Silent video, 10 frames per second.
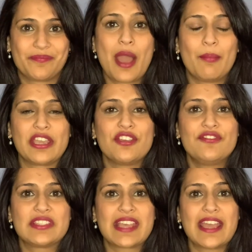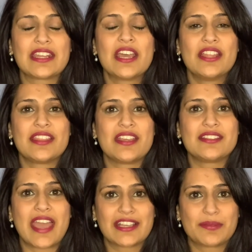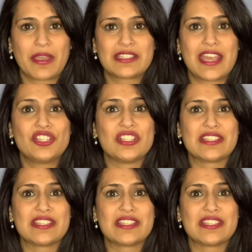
But you've set these expectations